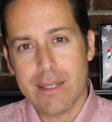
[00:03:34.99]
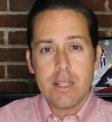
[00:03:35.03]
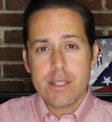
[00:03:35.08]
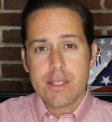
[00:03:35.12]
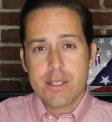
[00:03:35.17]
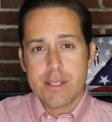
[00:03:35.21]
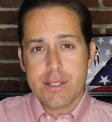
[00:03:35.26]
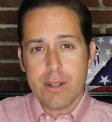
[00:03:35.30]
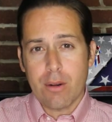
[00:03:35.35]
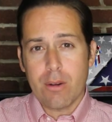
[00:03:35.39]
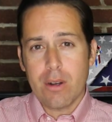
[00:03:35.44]

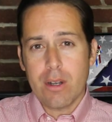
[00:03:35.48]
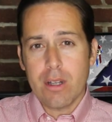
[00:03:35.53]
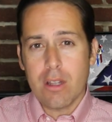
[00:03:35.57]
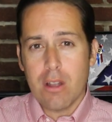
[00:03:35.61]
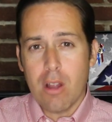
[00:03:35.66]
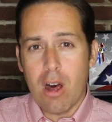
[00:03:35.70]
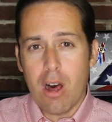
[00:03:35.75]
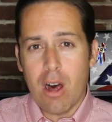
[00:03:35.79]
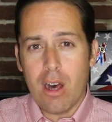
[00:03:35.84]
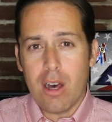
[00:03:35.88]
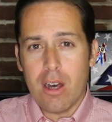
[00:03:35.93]
Certain
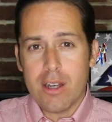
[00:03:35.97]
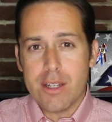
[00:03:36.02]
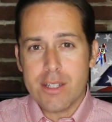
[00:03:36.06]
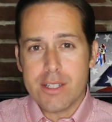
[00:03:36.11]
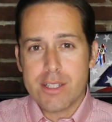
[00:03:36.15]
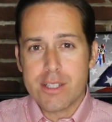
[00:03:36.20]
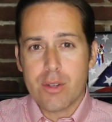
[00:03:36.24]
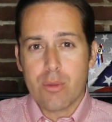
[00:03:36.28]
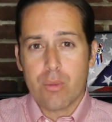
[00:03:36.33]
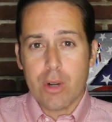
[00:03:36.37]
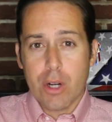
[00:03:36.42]

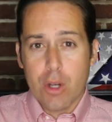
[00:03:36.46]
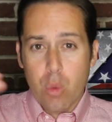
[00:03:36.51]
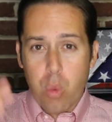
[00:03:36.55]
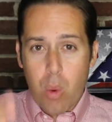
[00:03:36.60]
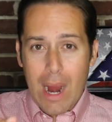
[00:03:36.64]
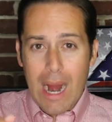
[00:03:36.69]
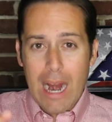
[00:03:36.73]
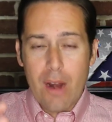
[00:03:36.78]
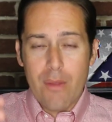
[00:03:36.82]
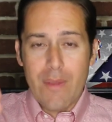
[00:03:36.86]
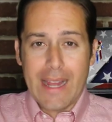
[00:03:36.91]
laws
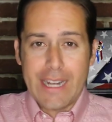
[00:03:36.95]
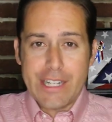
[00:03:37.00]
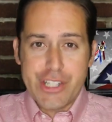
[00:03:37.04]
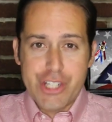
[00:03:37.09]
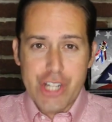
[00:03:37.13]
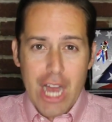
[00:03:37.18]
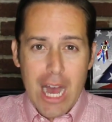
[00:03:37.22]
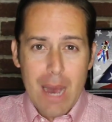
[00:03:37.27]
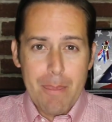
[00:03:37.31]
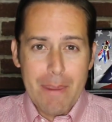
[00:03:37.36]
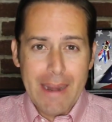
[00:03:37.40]
require that
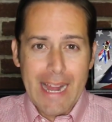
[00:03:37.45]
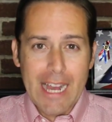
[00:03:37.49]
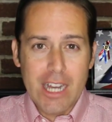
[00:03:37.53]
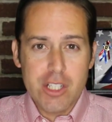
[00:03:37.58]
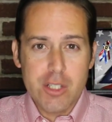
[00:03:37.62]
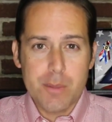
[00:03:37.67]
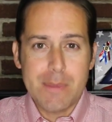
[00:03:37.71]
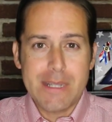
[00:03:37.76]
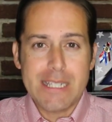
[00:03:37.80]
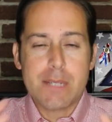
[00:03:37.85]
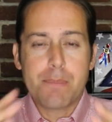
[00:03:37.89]
job
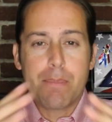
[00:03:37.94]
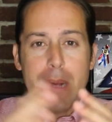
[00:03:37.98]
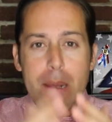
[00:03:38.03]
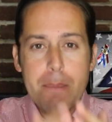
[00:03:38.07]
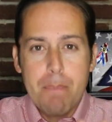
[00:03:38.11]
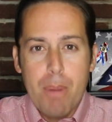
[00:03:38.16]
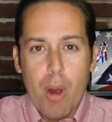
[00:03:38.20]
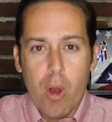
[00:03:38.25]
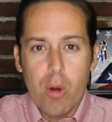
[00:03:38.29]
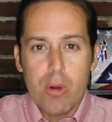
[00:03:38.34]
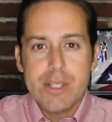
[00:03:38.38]
announcements be
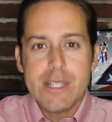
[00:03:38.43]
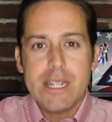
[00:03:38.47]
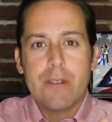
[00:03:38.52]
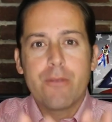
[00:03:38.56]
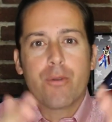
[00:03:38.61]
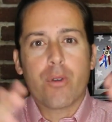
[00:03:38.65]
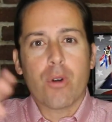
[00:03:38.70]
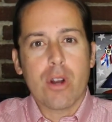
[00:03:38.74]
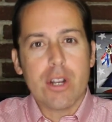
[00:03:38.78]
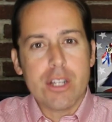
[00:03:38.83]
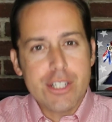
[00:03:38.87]
posted
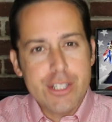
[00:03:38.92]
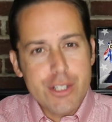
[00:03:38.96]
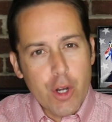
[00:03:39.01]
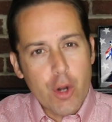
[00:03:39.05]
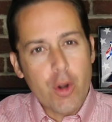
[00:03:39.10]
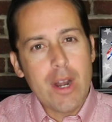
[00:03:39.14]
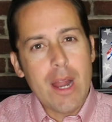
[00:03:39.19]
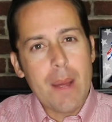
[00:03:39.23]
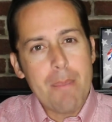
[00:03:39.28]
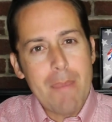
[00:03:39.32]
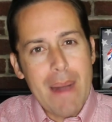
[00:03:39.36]
for a
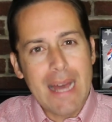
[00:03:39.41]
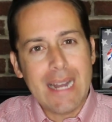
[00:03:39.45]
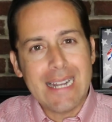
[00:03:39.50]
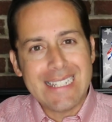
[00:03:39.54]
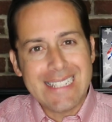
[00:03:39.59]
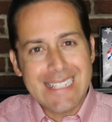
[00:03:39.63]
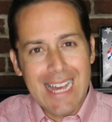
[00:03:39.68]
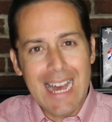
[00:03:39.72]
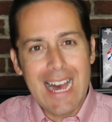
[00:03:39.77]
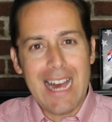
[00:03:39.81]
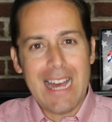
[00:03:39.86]
certain amount of
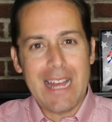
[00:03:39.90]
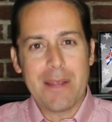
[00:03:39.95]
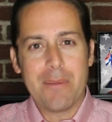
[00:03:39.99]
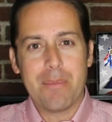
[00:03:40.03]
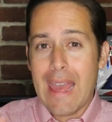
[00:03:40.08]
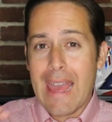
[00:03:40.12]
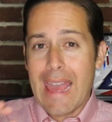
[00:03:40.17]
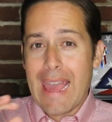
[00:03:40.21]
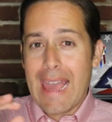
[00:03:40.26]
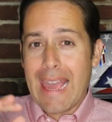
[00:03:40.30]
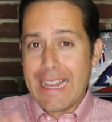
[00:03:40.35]
time.
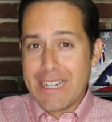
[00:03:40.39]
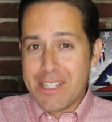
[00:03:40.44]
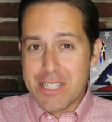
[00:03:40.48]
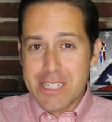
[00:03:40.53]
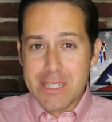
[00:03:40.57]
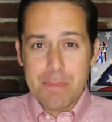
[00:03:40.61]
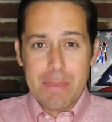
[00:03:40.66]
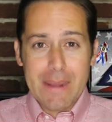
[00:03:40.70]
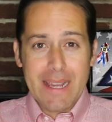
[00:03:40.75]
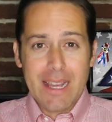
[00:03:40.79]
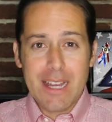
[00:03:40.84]
And
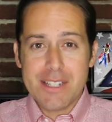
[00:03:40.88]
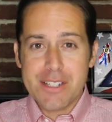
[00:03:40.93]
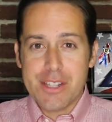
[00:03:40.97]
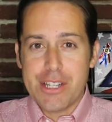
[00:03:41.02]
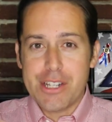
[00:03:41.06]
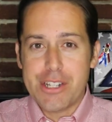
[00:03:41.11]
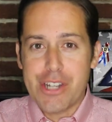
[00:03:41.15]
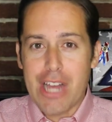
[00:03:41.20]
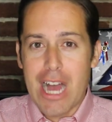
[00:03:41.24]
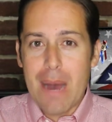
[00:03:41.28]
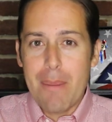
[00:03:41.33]
just because the
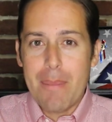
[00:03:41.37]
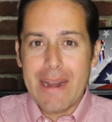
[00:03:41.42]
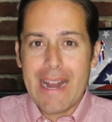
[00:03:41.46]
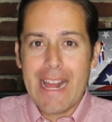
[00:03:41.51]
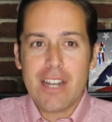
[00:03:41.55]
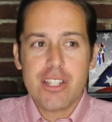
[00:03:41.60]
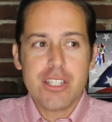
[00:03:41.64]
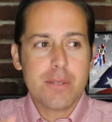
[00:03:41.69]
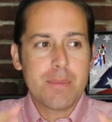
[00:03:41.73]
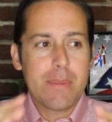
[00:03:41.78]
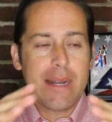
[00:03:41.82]
job
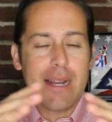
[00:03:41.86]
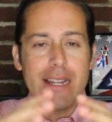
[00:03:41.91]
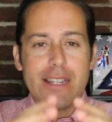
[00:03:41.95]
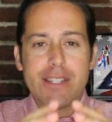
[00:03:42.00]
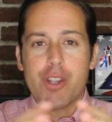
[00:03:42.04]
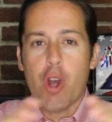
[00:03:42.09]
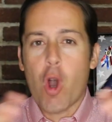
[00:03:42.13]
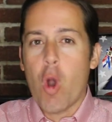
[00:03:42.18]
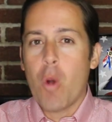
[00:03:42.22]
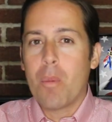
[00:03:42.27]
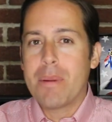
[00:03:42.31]
announcement
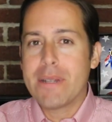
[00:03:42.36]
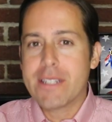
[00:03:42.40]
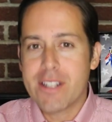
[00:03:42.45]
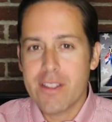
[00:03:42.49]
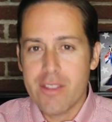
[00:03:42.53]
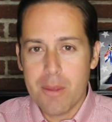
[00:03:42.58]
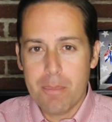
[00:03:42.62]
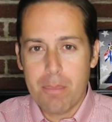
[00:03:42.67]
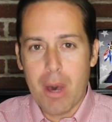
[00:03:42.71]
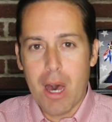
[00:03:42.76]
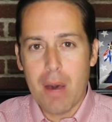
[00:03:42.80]
is open to
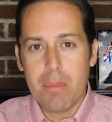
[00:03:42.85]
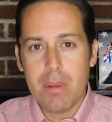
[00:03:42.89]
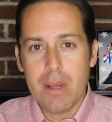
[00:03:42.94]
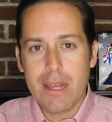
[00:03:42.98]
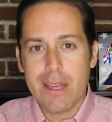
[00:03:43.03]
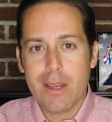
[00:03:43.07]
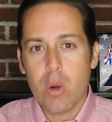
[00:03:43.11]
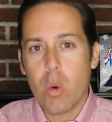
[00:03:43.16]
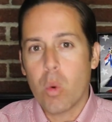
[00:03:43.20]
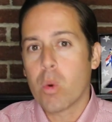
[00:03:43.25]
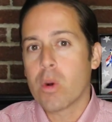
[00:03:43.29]
the
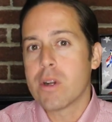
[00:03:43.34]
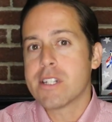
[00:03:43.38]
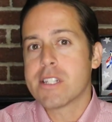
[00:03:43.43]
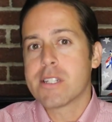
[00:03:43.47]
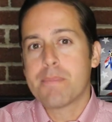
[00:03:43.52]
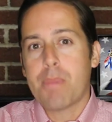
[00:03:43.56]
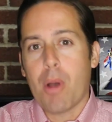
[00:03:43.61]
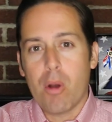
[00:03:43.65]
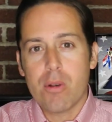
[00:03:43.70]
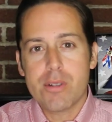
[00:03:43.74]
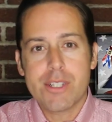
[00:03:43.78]
public or it's
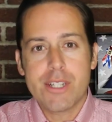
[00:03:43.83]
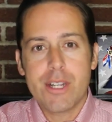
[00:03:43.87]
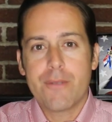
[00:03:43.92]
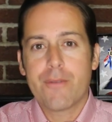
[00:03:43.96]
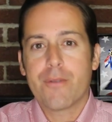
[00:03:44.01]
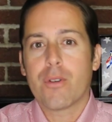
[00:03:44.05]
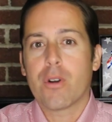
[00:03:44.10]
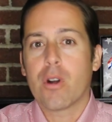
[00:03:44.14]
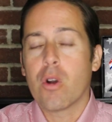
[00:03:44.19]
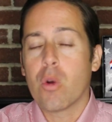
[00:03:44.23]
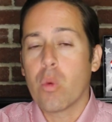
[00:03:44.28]
posted
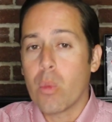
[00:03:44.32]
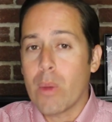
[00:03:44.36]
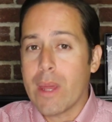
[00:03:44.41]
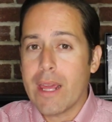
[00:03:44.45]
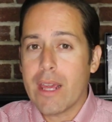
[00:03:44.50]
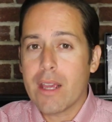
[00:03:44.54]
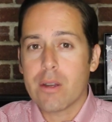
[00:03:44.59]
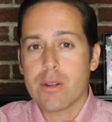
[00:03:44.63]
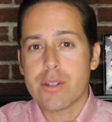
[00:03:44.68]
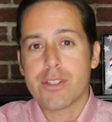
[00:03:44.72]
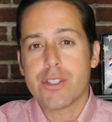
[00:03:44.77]
for a
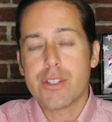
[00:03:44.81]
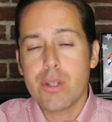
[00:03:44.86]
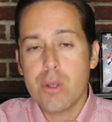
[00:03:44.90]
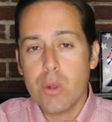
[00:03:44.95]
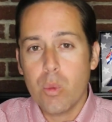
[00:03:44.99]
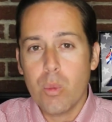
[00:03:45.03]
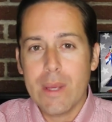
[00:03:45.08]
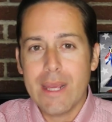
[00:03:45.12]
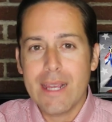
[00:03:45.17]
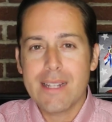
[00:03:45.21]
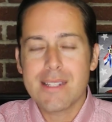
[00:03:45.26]
week or two
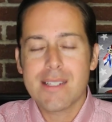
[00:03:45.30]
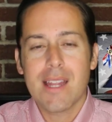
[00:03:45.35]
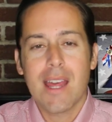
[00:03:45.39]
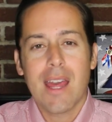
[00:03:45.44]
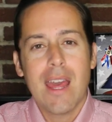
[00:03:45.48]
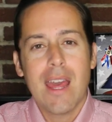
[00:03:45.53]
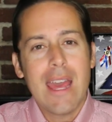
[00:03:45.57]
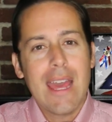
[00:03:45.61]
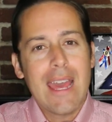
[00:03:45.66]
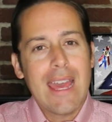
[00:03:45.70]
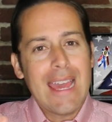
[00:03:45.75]
weeks,
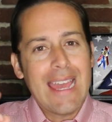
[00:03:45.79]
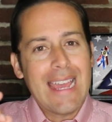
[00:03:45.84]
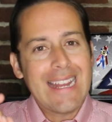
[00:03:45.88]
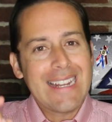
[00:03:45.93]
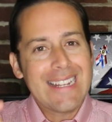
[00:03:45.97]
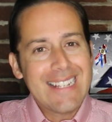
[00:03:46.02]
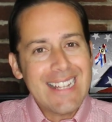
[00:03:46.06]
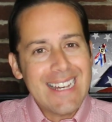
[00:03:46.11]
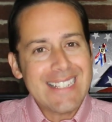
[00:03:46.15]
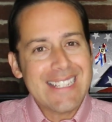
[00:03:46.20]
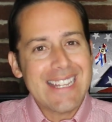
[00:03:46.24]

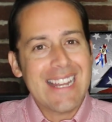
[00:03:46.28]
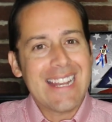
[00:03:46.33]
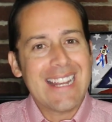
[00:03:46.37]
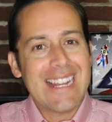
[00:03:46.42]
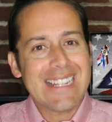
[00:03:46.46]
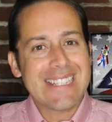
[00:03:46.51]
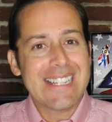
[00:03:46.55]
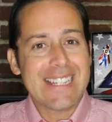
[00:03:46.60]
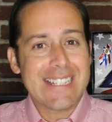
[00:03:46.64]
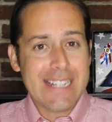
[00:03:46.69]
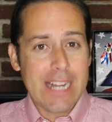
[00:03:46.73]
it doesn't
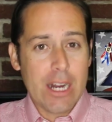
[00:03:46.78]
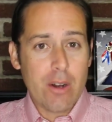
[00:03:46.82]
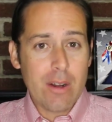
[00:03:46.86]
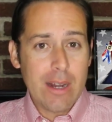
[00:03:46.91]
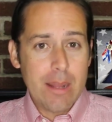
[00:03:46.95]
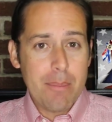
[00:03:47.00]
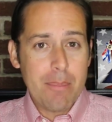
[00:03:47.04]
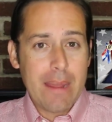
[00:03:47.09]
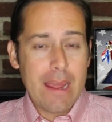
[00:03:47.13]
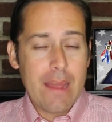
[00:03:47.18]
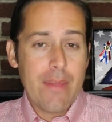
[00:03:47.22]

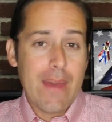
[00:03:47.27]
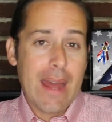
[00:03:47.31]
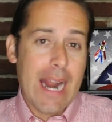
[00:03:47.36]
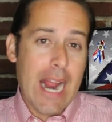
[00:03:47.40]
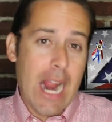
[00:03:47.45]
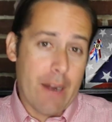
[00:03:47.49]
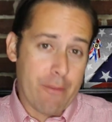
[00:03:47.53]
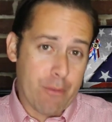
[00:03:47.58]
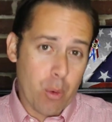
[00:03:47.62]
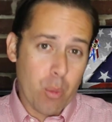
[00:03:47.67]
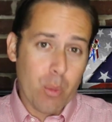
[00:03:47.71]
necessarily mean that
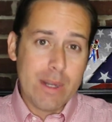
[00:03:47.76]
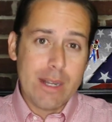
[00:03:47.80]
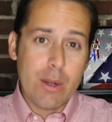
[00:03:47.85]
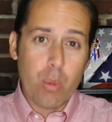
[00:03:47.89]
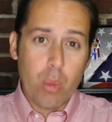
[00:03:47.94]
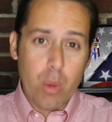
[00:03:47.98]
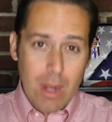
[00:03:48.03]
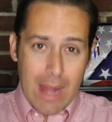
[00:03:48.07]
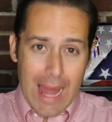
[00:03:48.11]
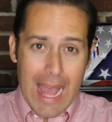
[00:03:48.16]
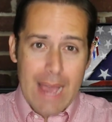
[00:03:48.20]
everyone
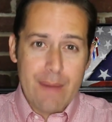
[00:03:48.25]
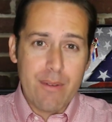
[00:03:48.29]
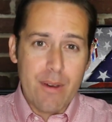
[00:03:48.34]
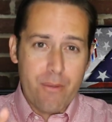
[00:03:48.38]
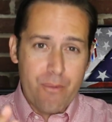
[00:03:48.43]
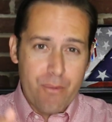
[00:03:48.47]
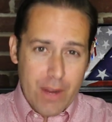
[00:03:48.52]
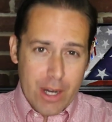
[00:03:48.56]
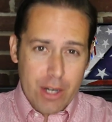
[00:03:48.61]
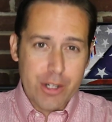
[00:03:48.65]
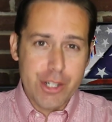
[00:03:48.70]
will have a
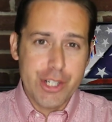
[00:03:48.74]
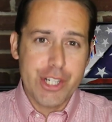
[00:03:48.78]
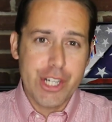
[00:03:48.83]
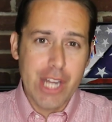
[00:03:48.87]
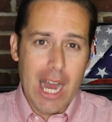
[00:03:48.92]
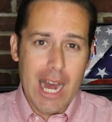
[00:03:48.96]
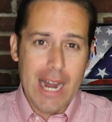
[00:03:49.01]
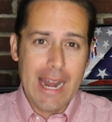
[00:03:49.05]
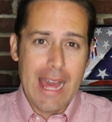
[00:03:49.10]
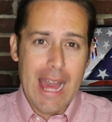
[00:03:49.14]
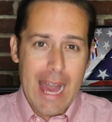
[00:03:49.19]
fair
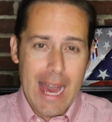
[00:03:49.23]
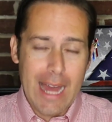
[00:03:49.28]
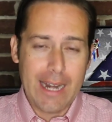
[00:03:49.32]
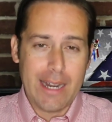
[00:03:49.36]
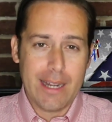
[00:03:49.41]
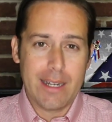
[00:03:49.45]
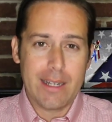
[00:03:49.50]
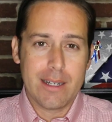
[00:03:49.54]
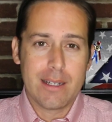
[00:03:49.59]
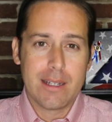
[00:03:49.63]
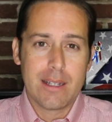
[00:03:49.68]
shot at
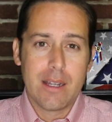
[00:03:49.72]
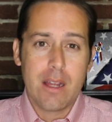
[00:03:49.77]
it.